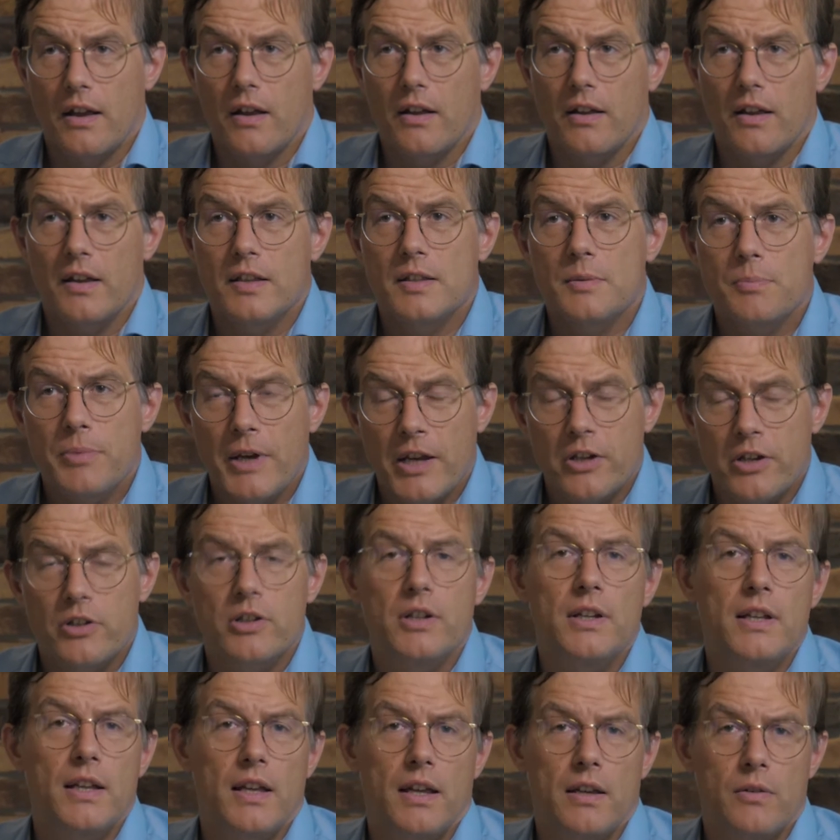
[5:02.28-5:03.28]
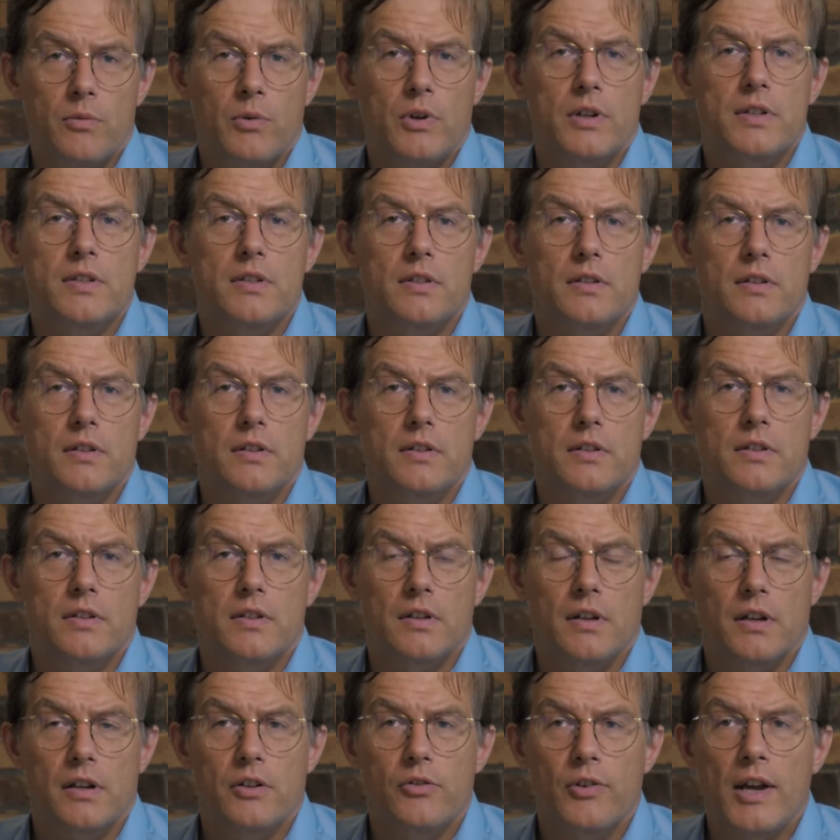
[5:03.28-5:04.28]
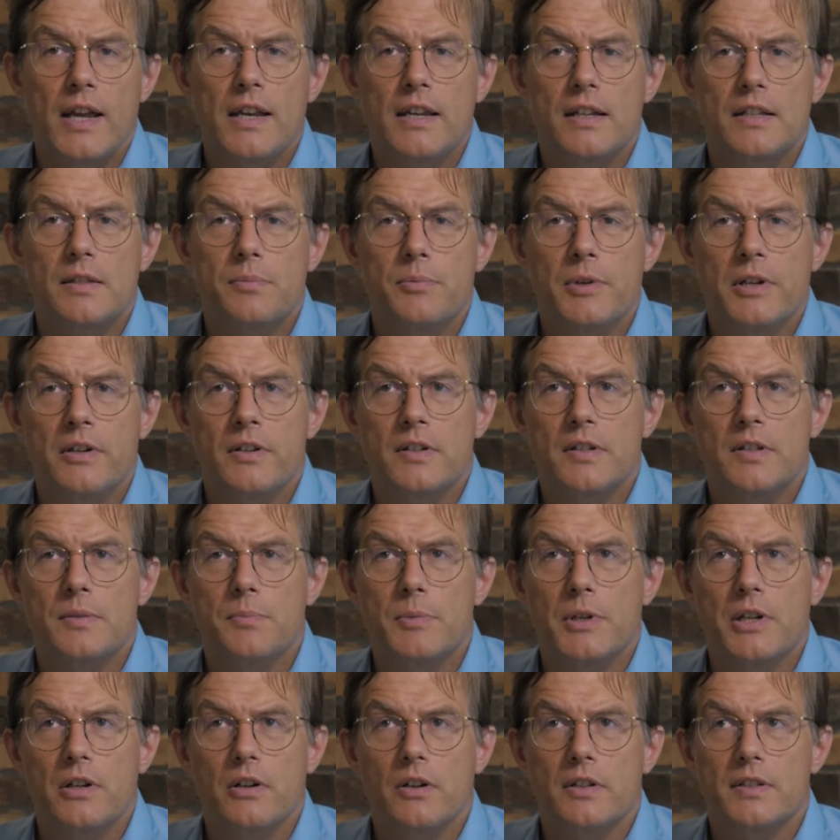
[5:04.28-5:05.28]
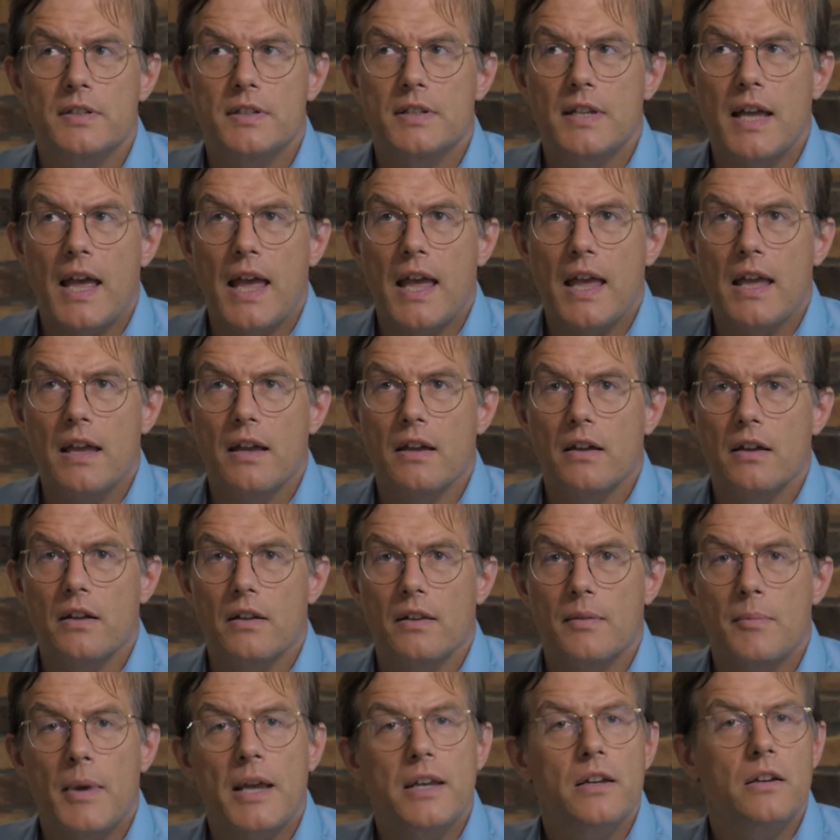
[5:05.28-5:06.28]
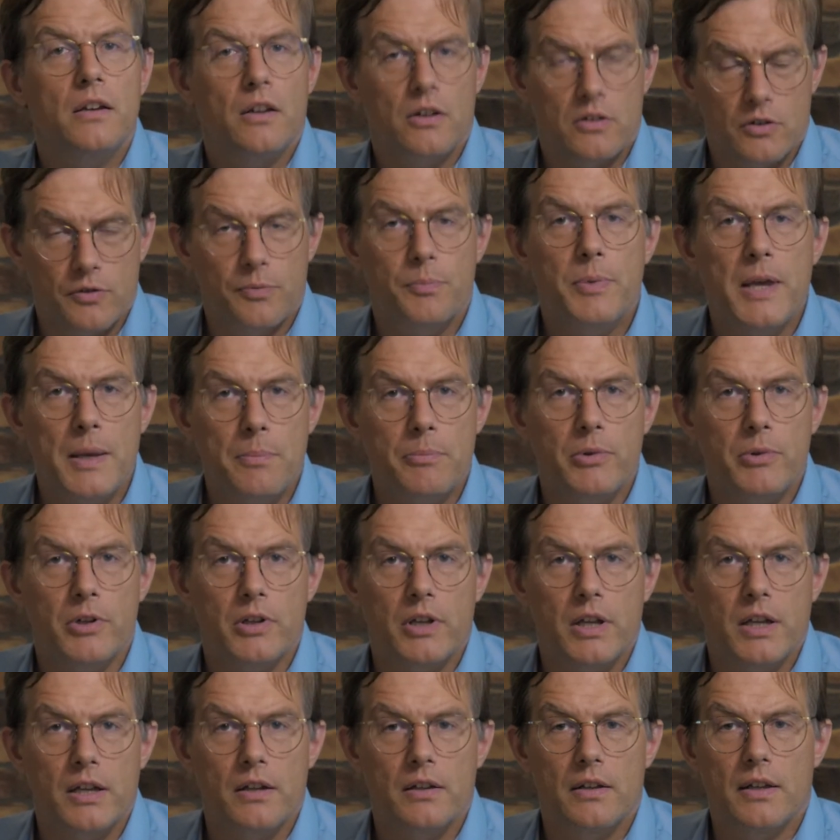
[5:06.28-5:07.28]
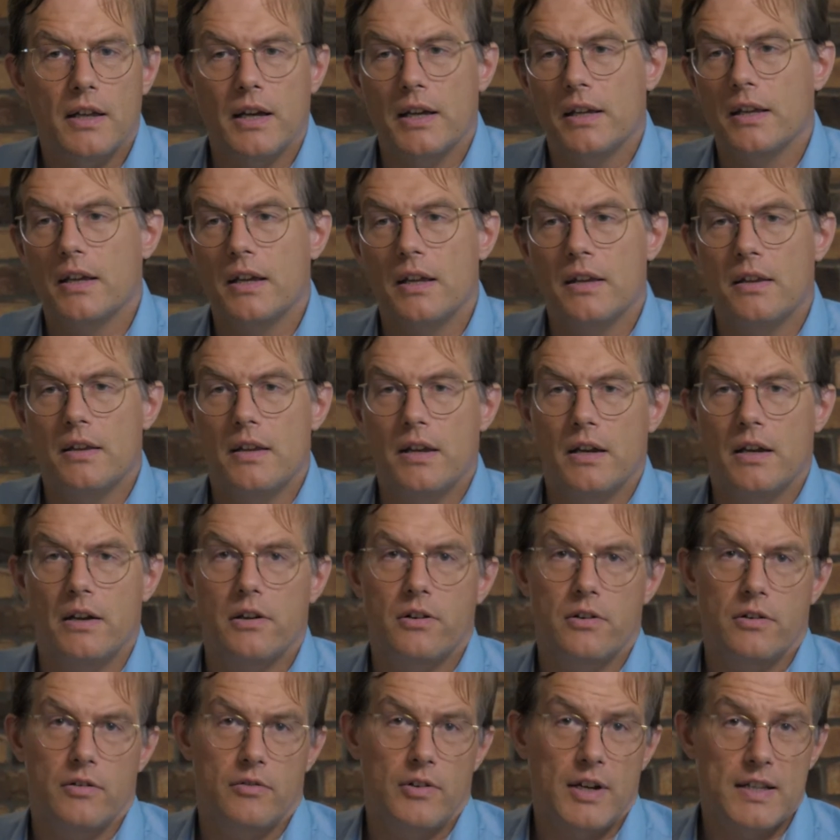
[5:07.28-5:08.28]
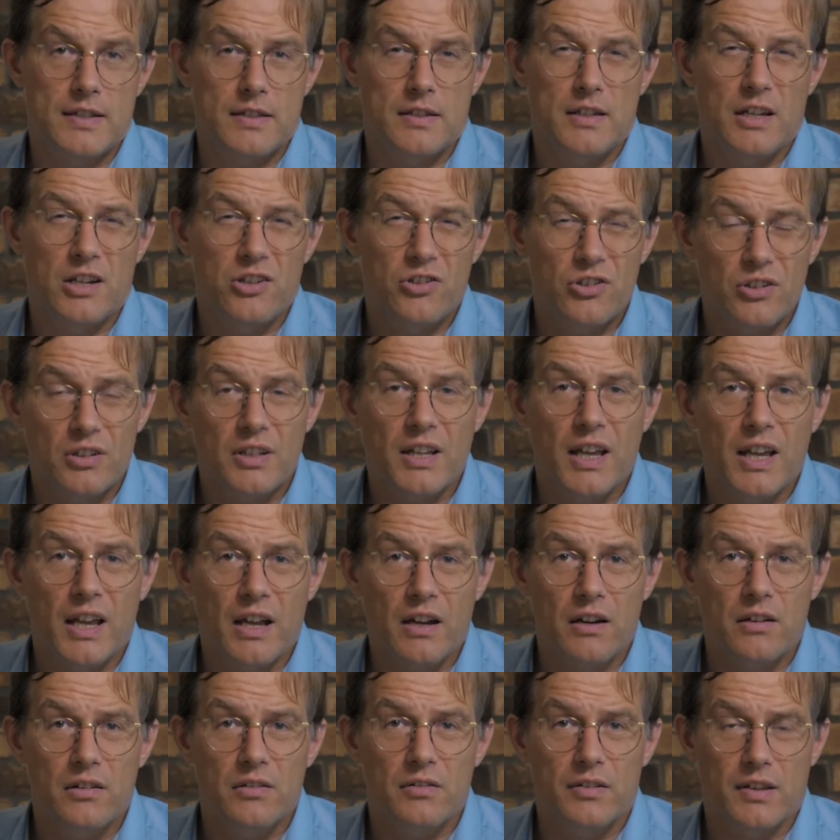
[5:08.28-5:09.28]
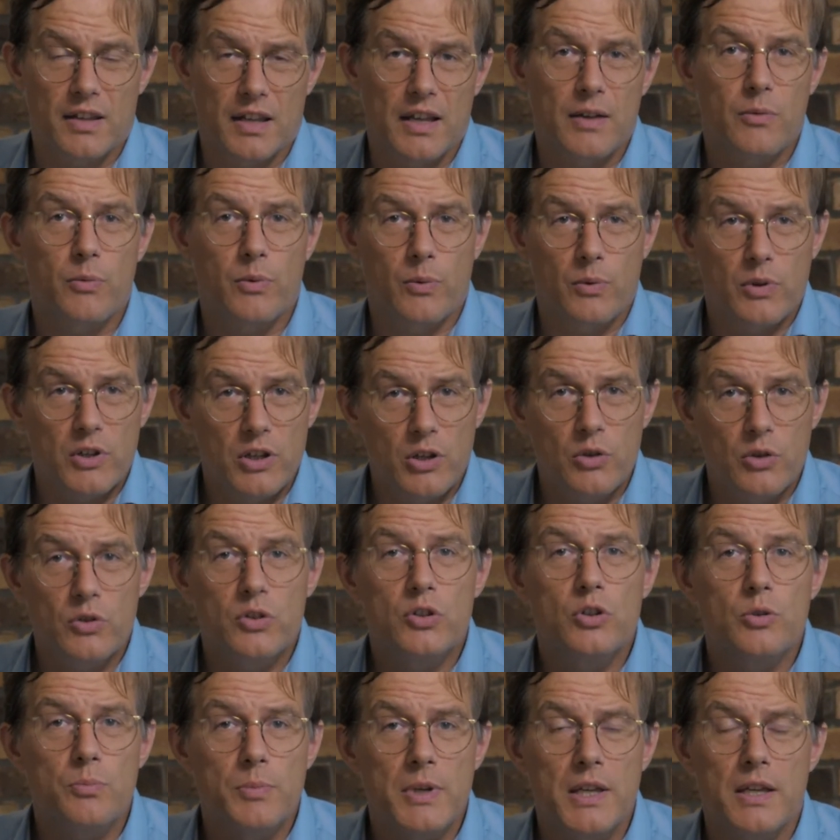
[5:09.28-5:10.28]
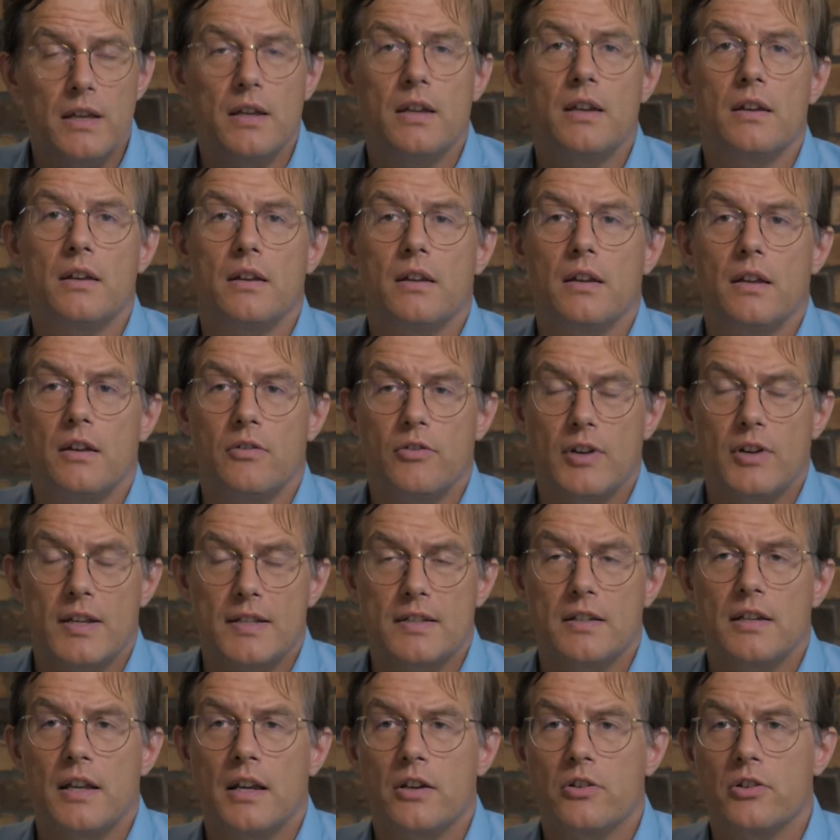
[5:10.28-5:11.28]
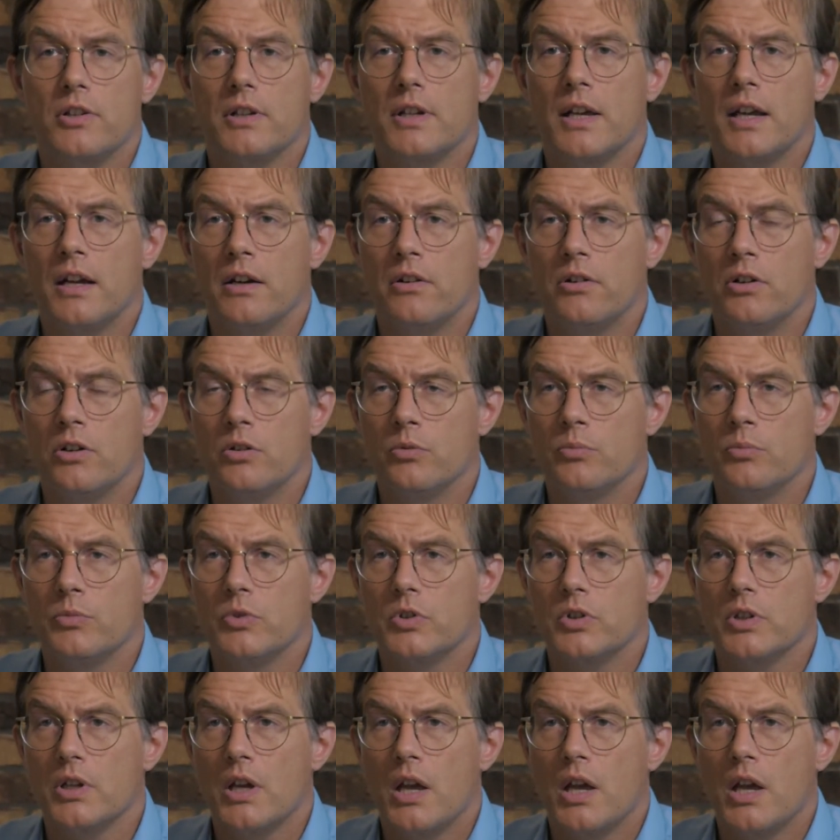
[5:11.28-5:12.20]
especially it was a great experience because they met a lot of people here, like in their residential care. They used to be in residential care homes.